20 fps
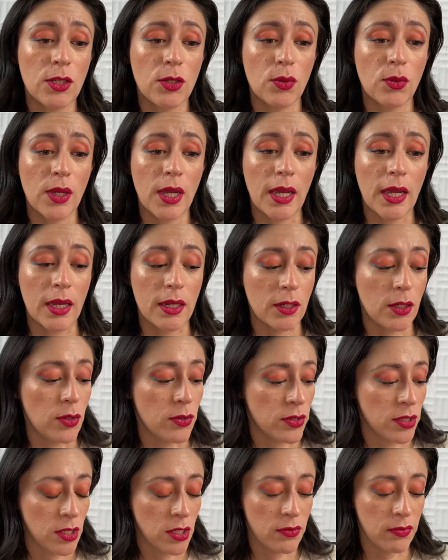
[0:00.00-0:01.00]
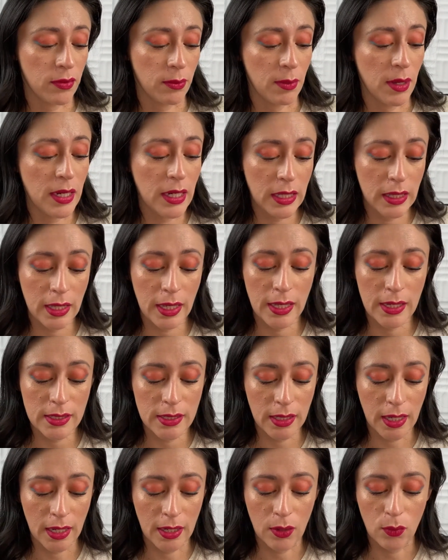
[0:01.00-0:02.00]
You can use this for many
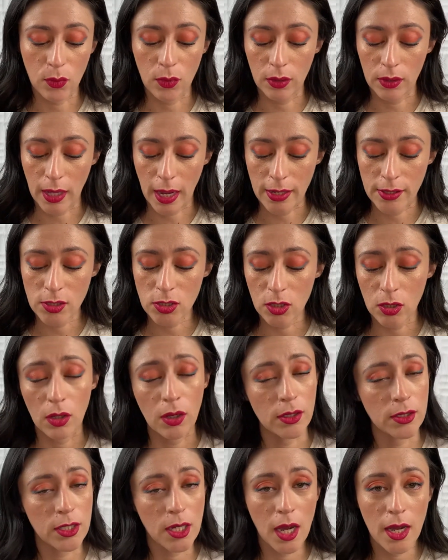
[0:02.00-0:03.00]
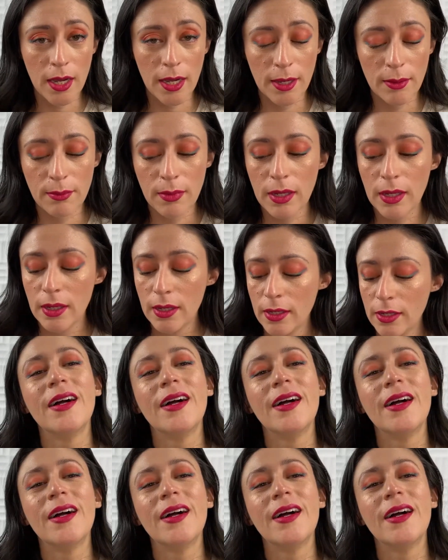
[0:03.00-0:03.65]
things and it will last a long time.